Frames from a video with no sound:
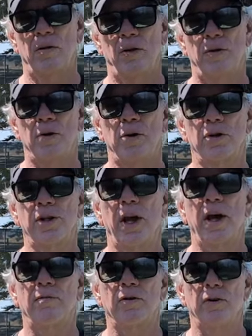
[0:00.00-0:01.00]
the
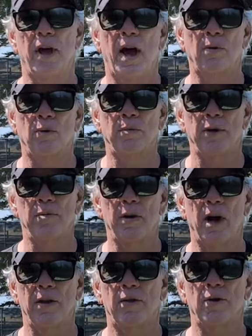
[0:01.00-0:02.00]
Thursday after that will be
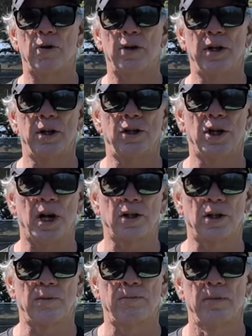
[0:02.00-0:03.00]
my third
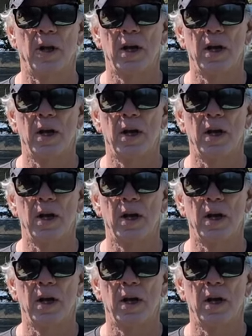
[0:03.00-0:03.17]
injection.